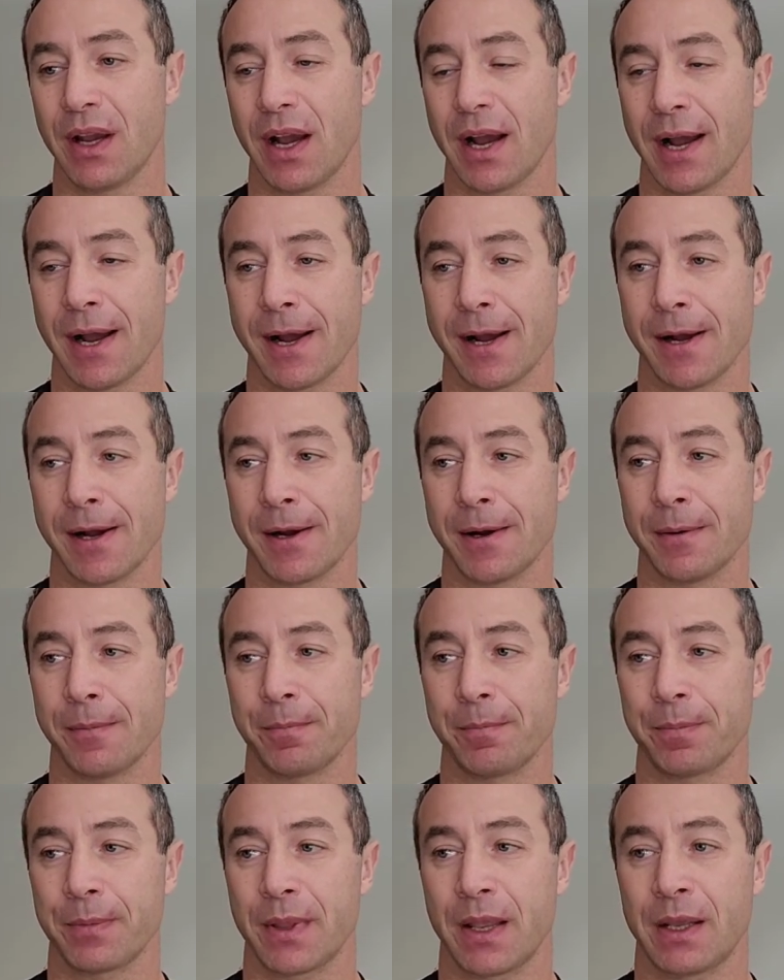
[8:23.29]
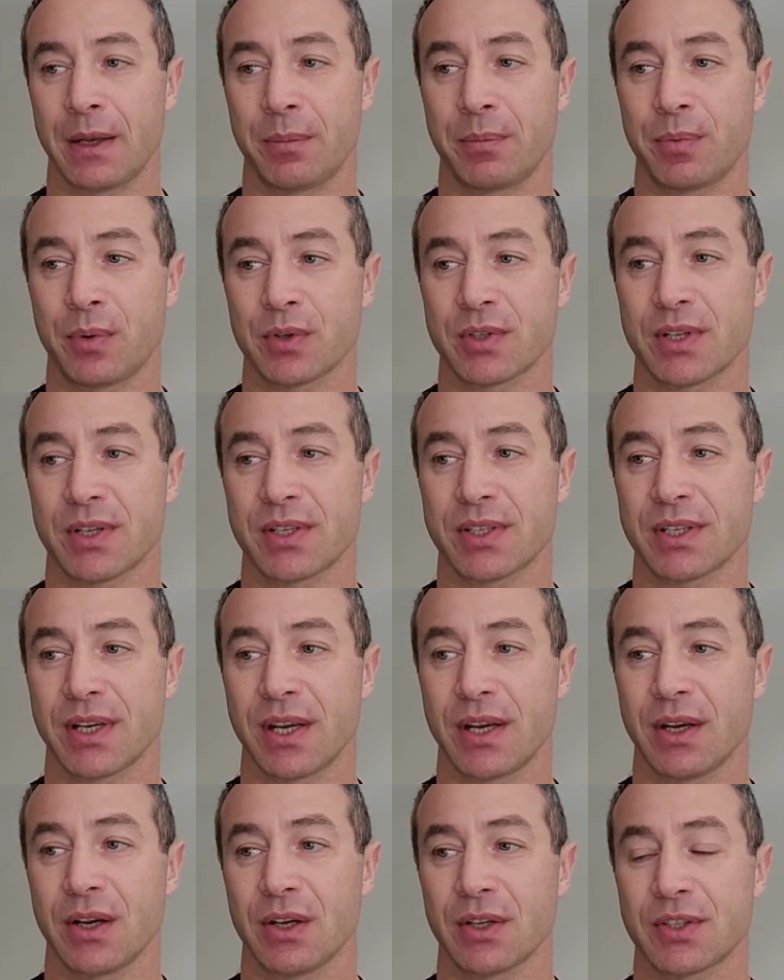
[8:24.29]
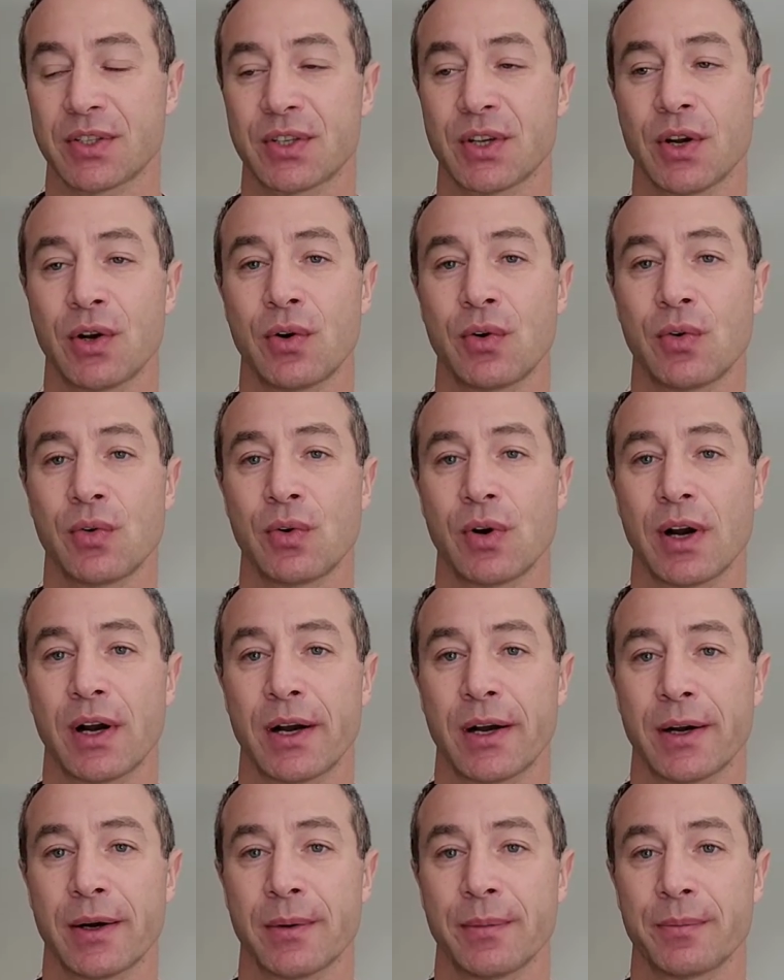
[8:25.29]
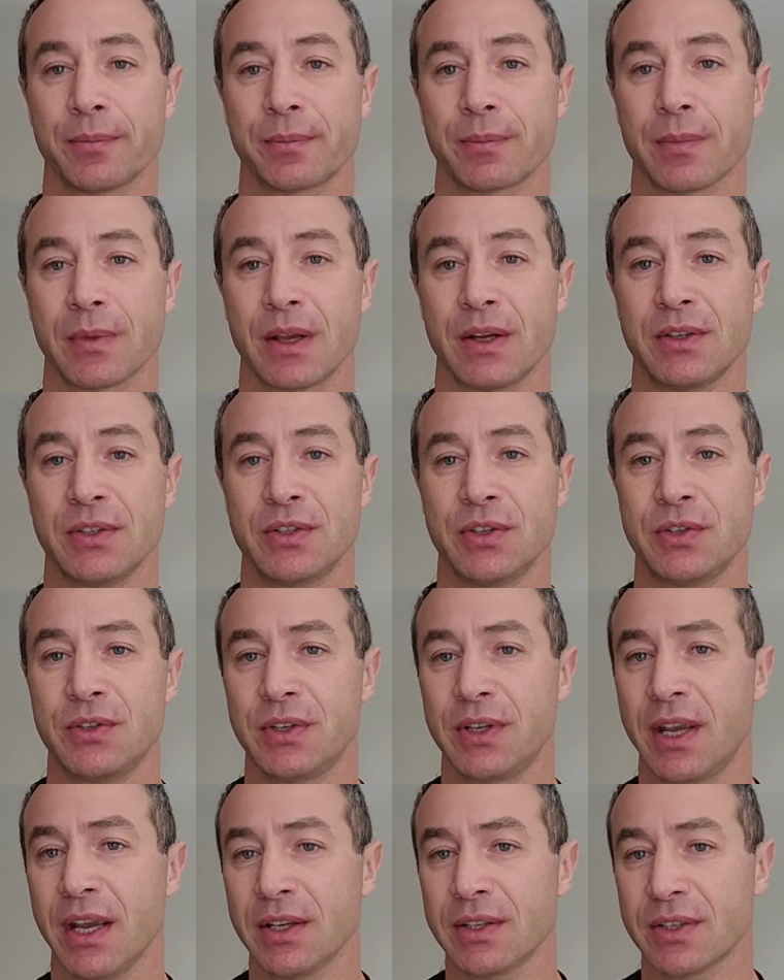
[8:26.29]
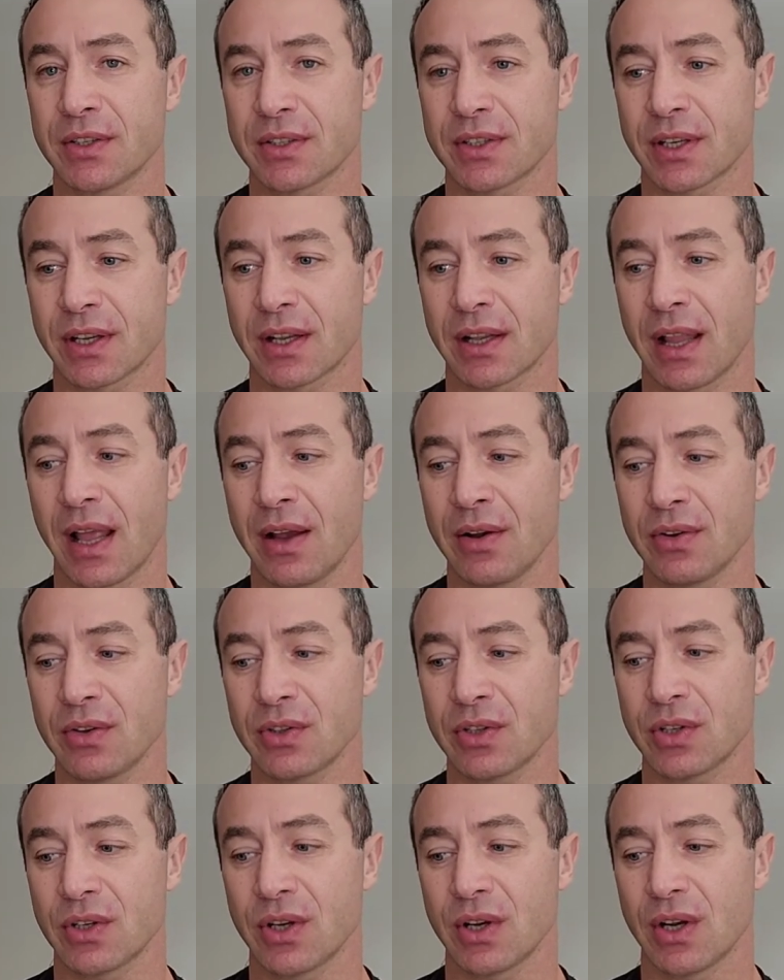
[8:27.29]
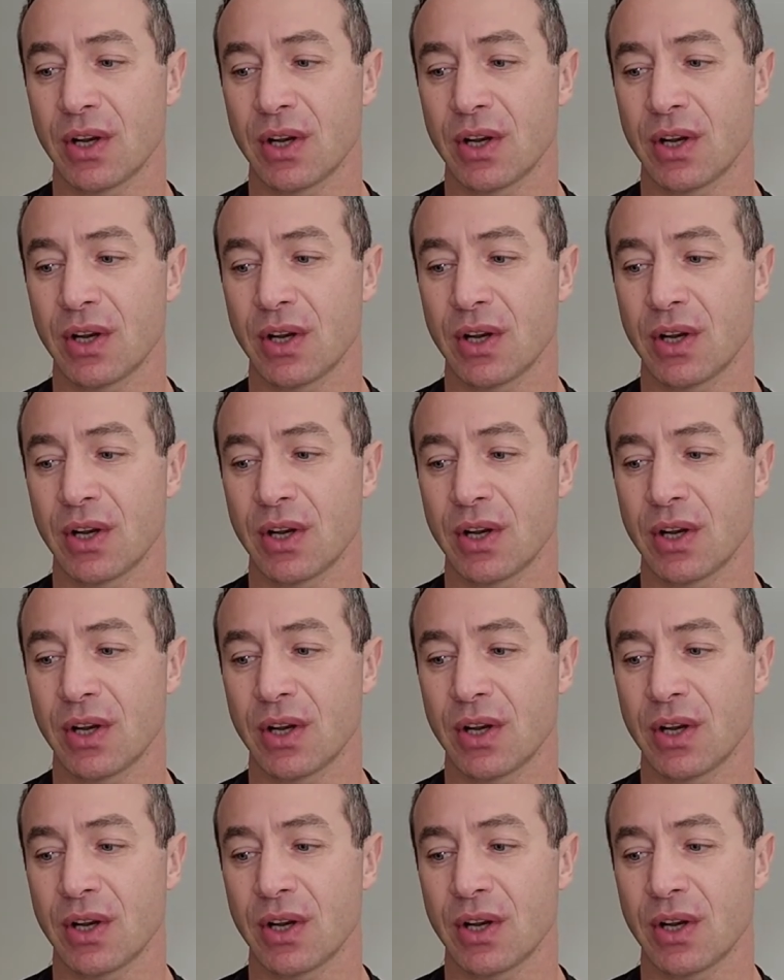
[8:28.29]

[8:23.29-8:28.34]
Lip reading: And the person say, so did you get into the lounge?